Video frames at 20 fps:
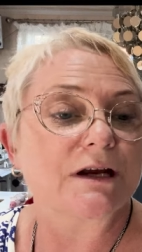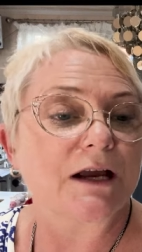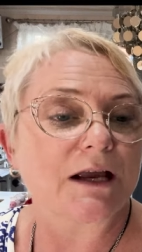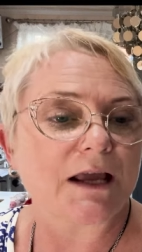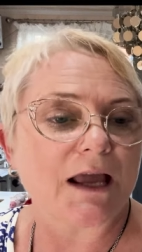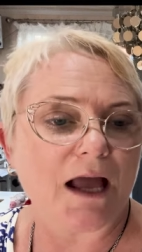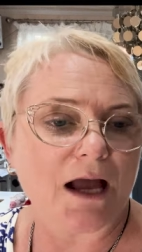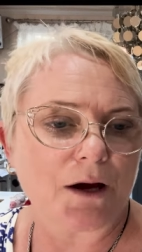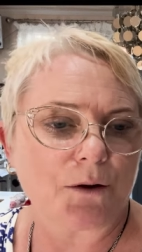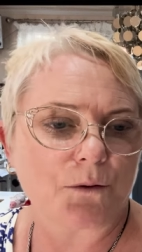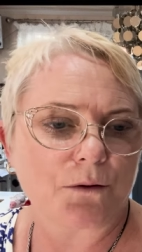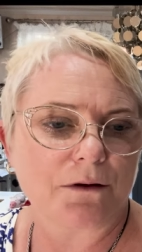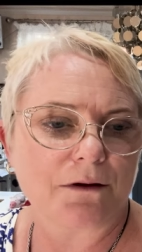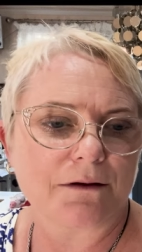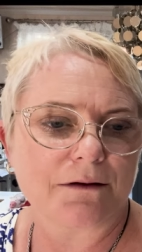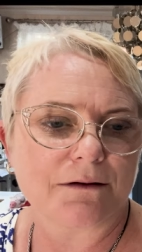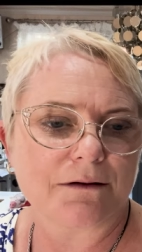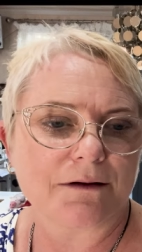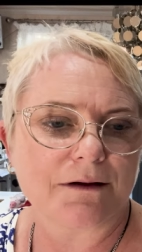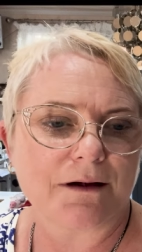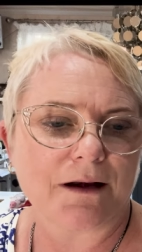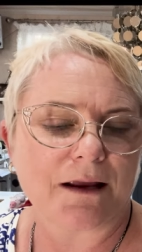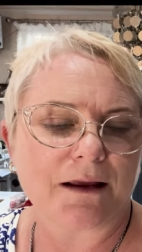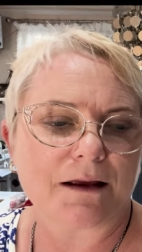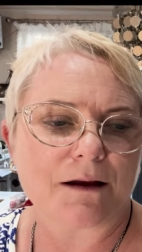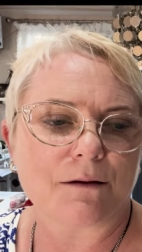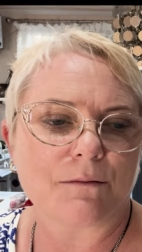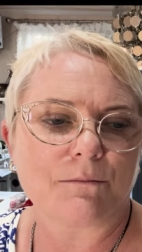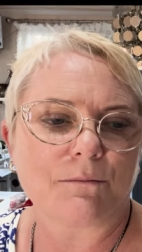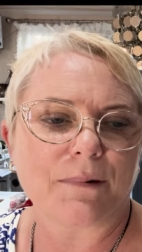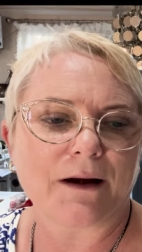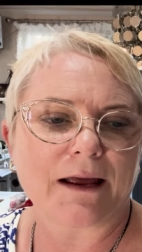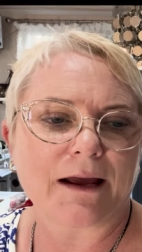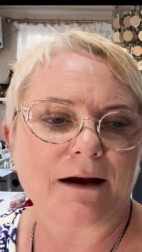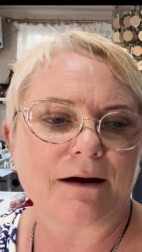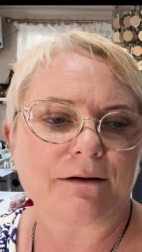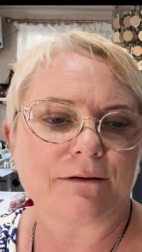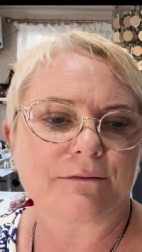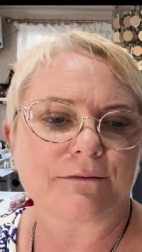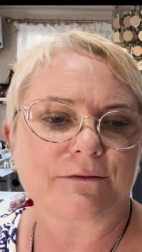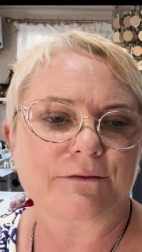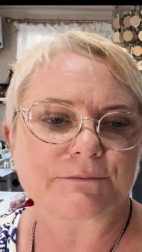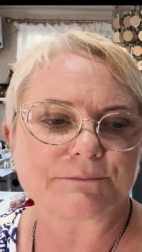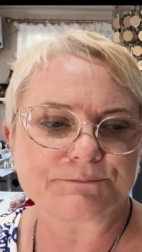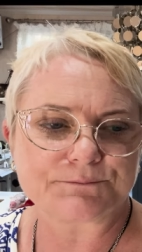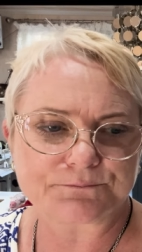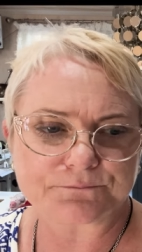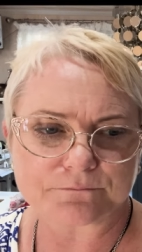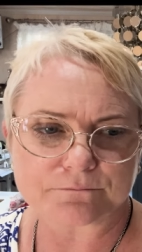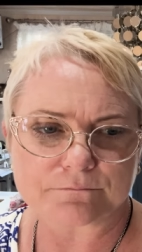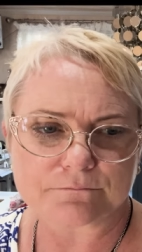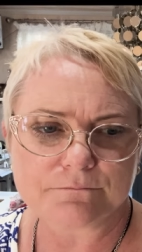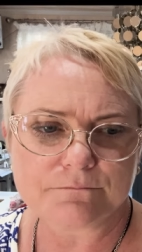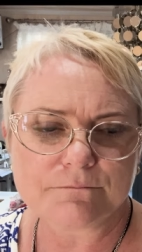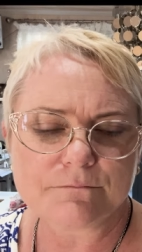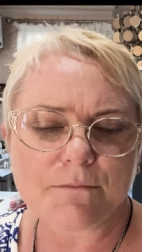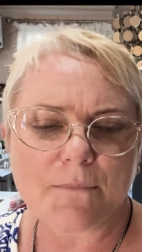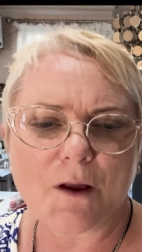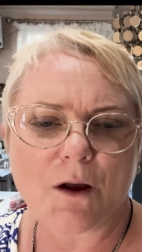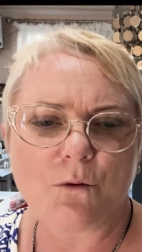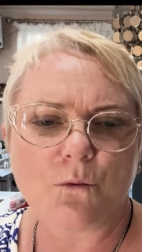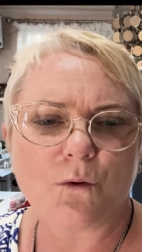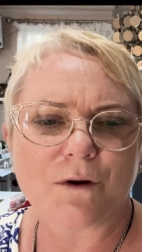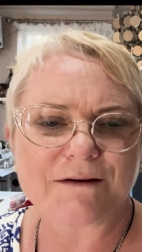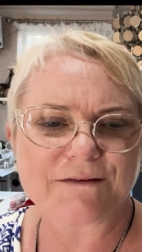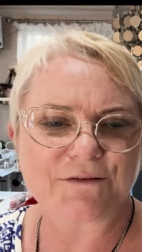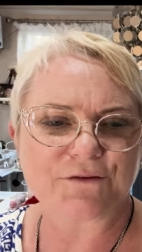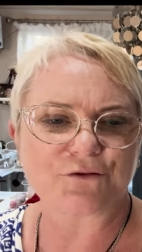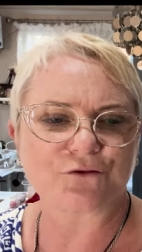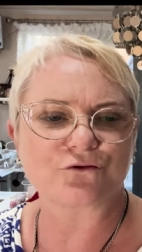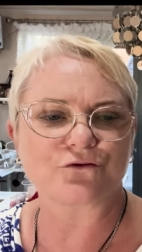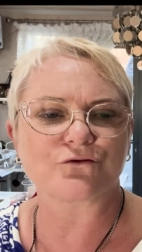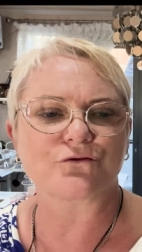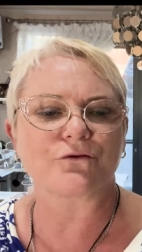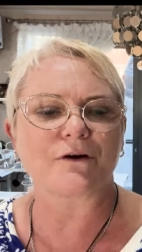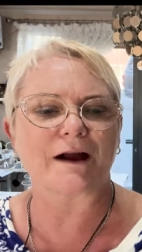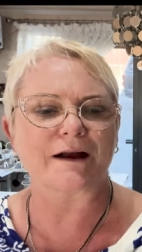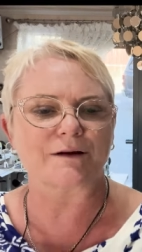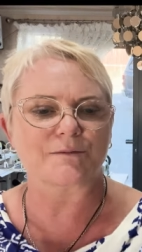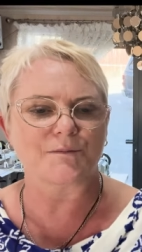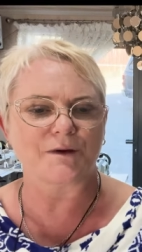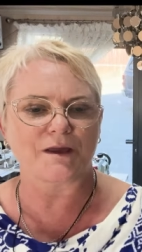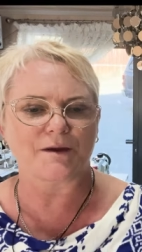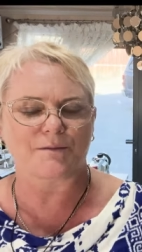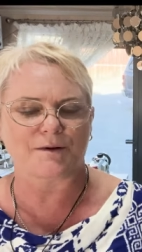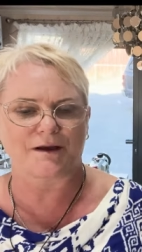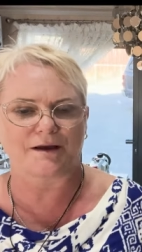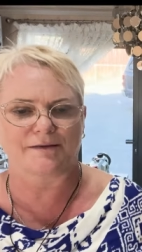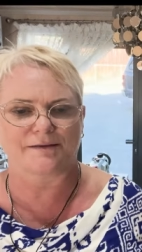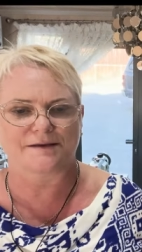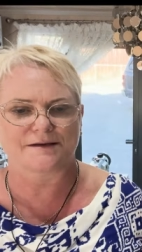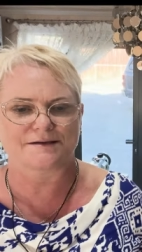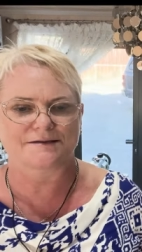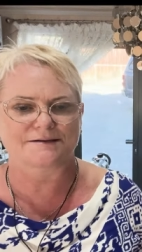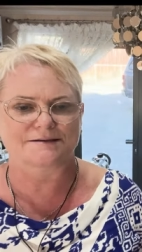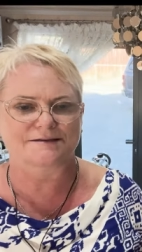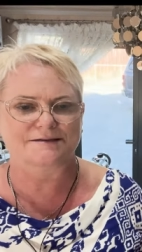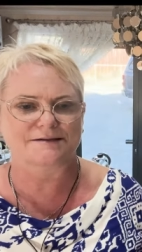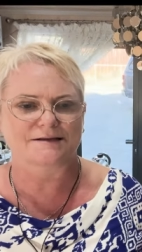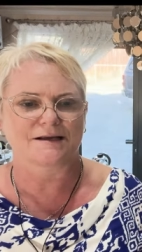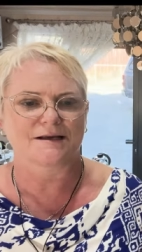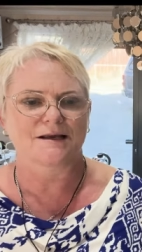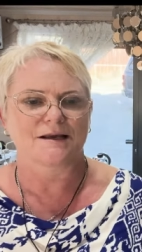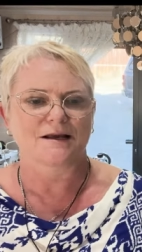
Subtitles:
Cowl-Neck Blouse. What struck me about this